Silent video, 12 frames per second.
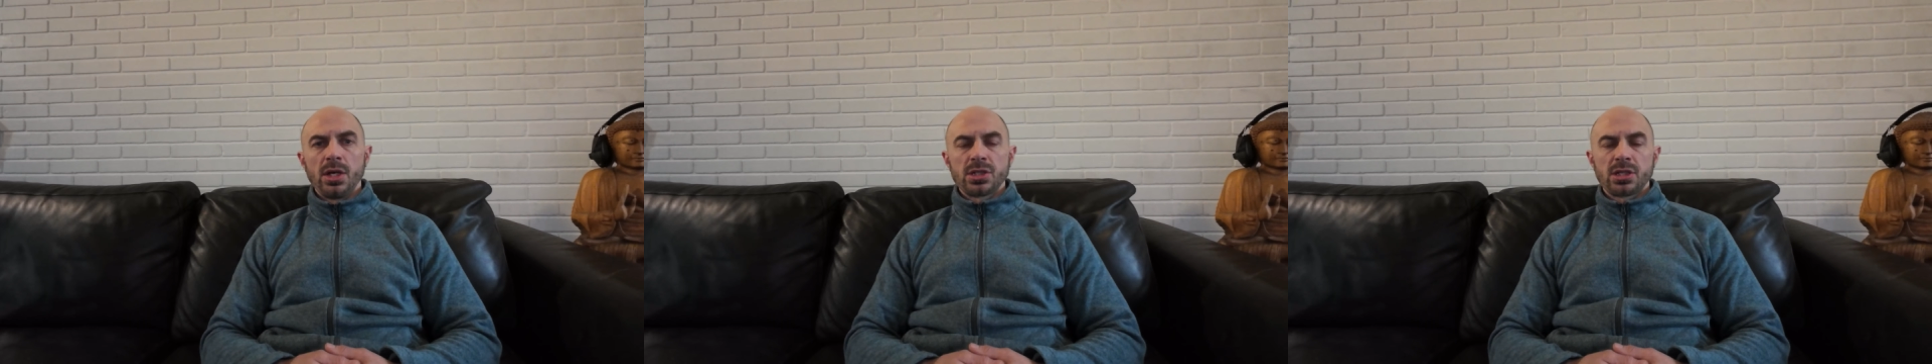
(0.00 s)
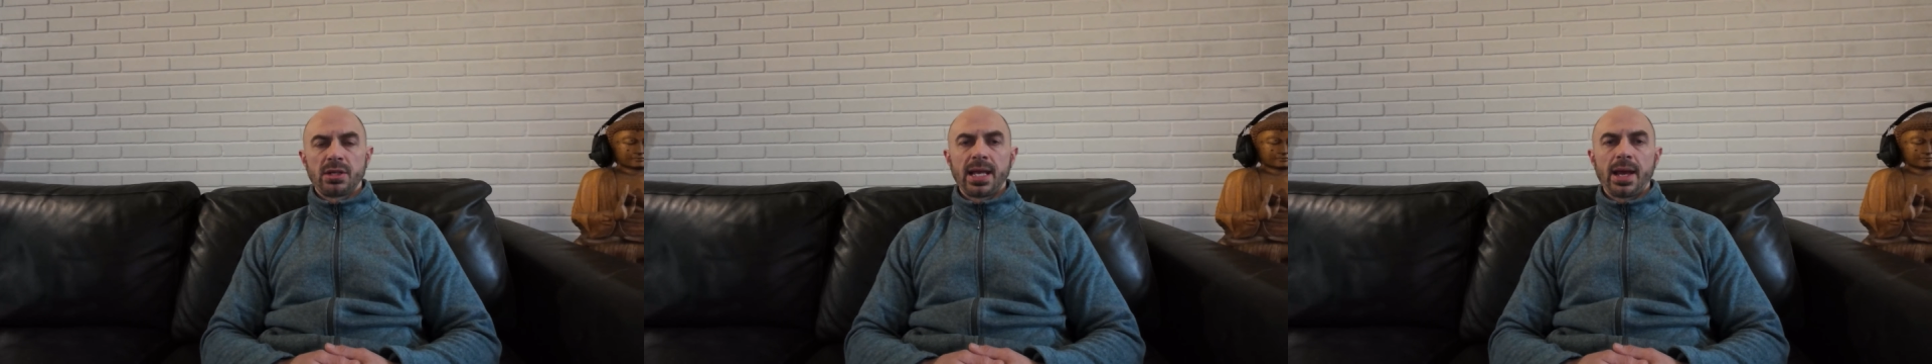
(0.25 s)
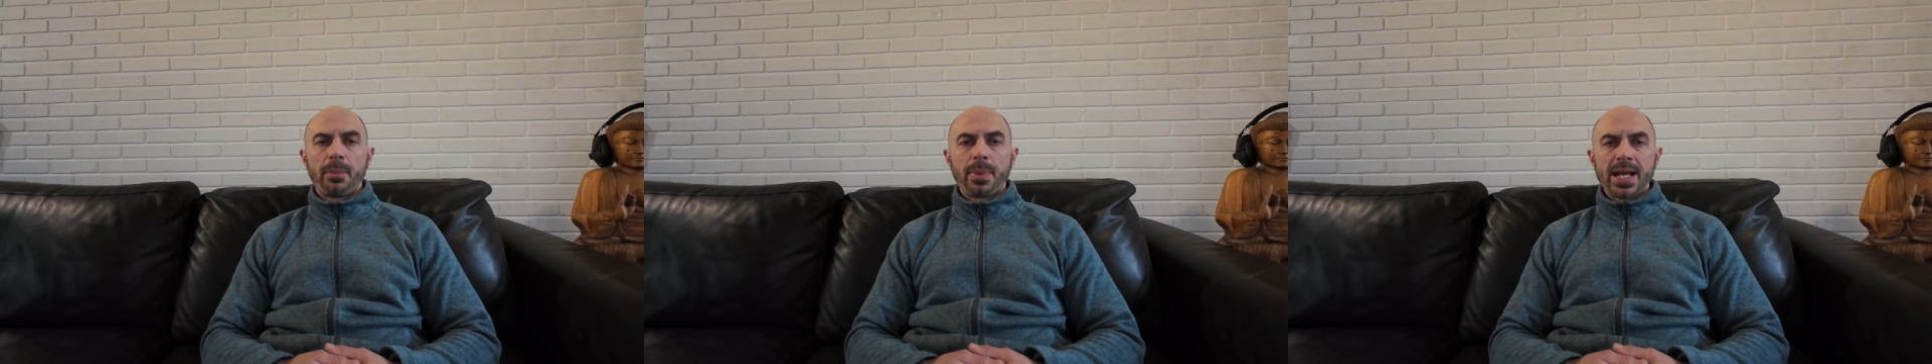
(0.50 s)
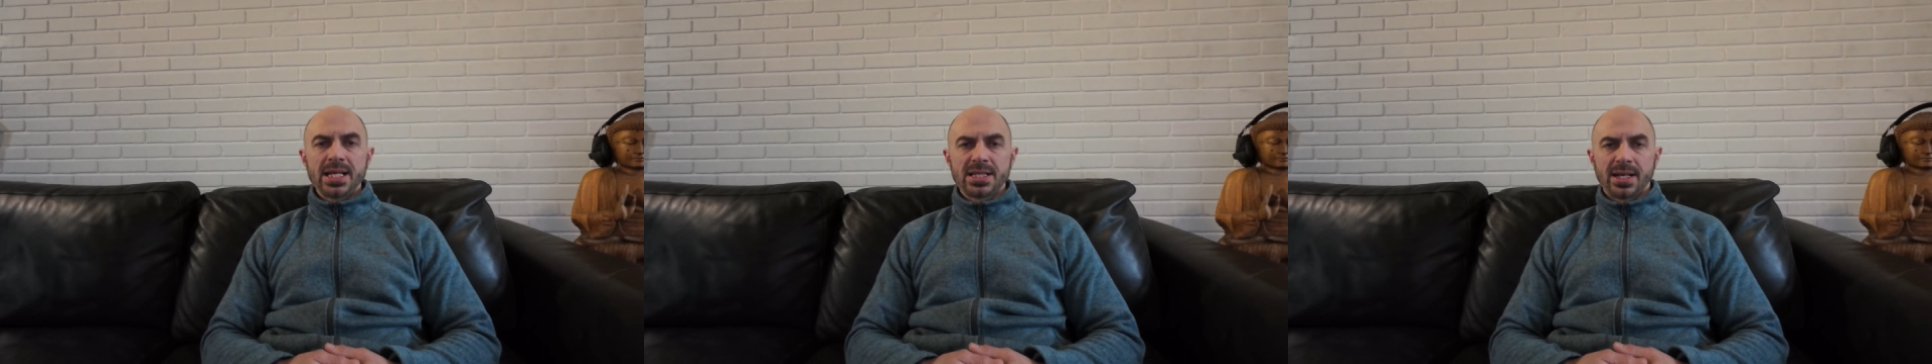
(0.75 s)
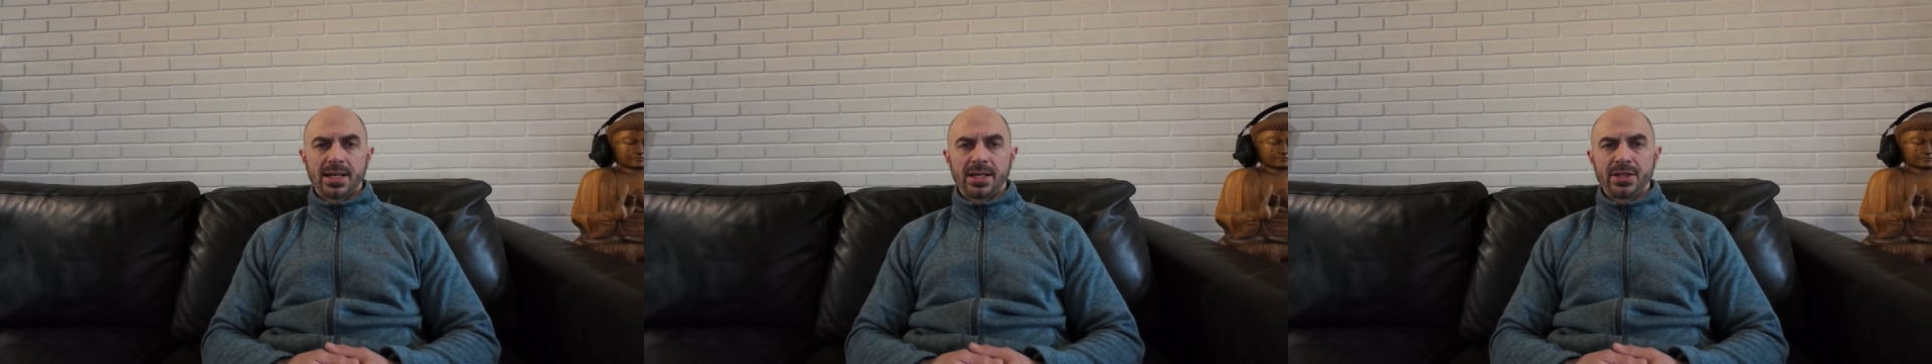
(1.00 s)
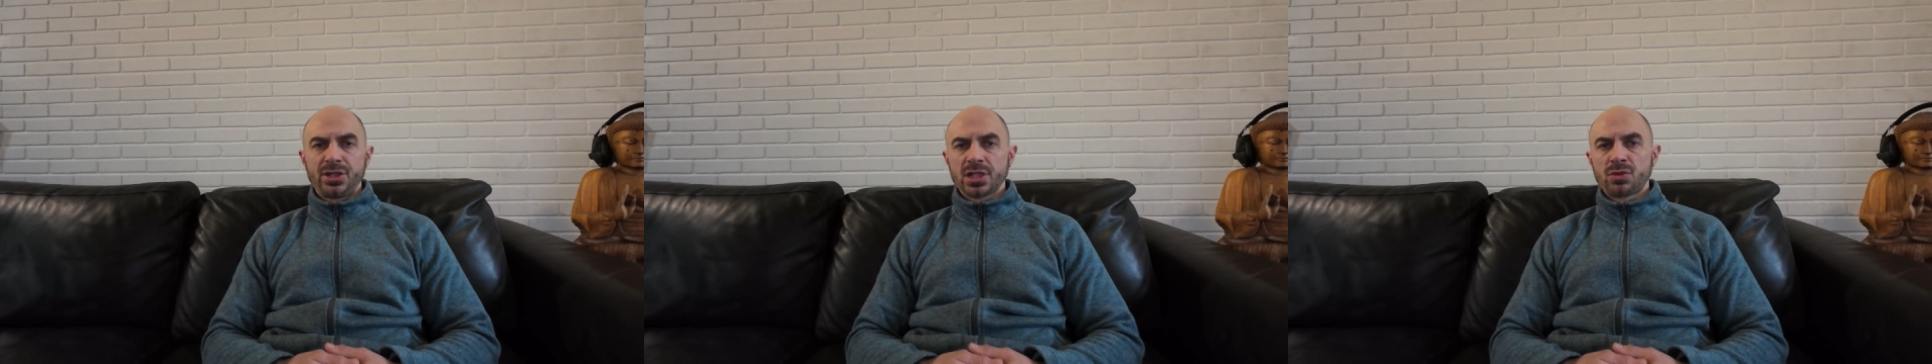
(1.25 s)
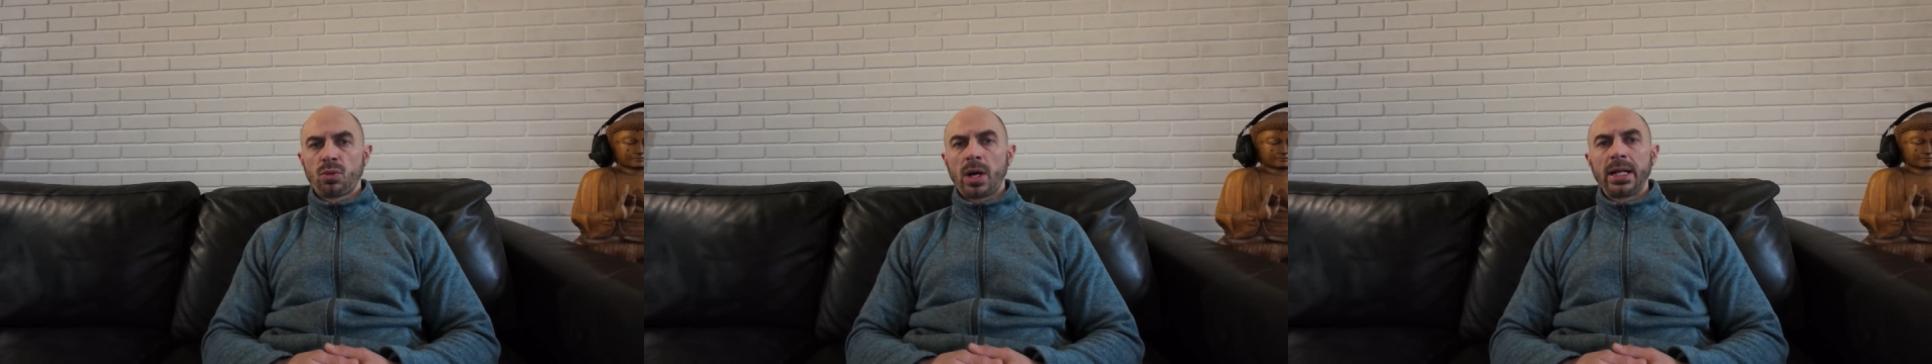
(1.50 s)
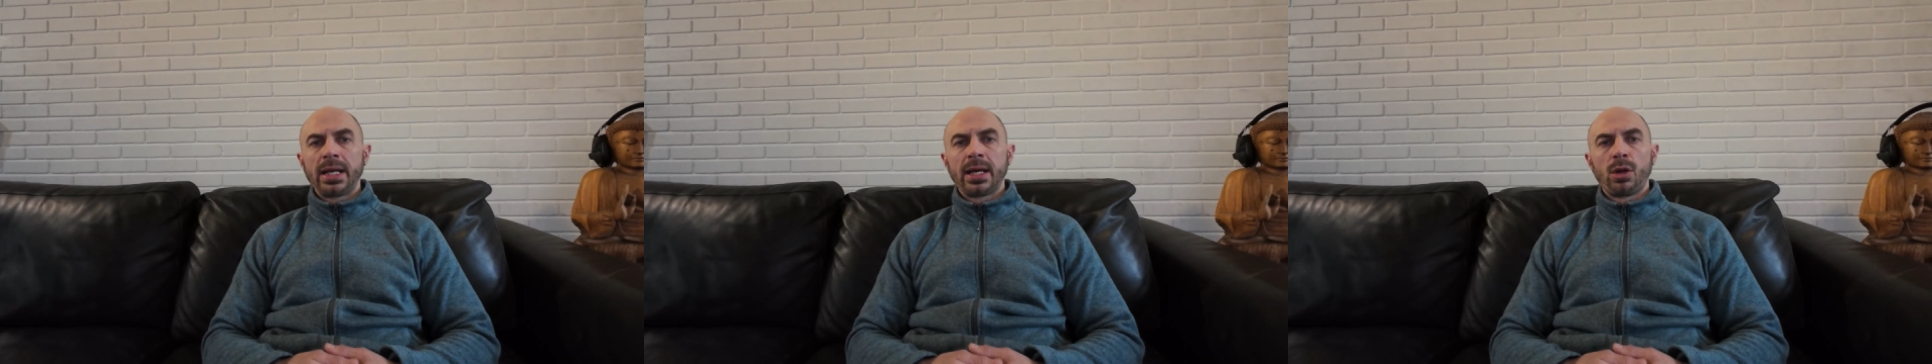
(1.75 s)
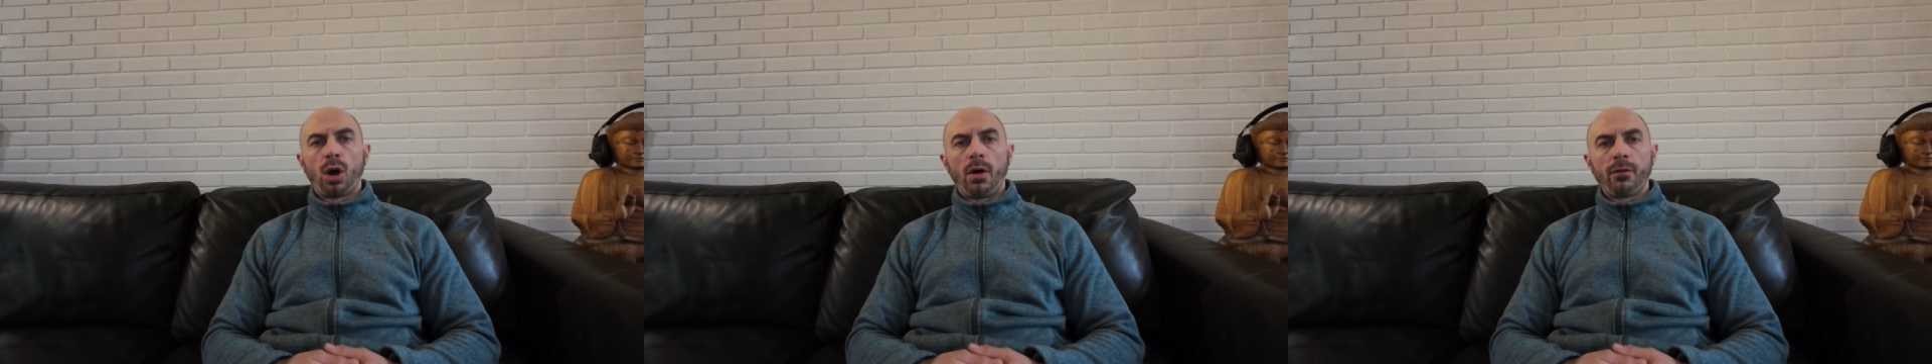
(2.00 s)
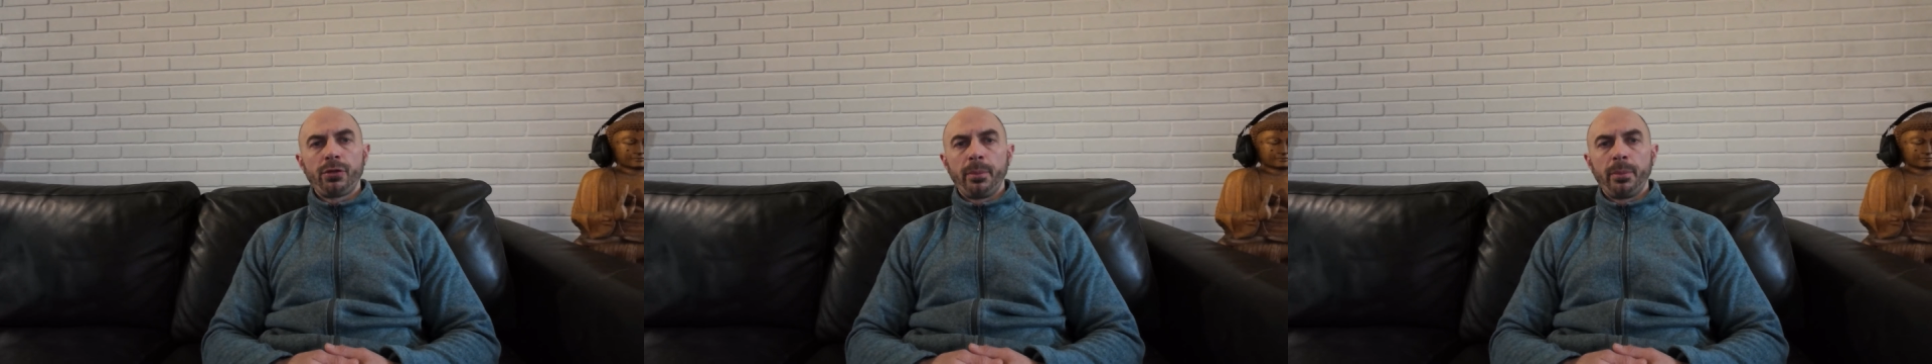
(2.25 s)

So they are basically just running an off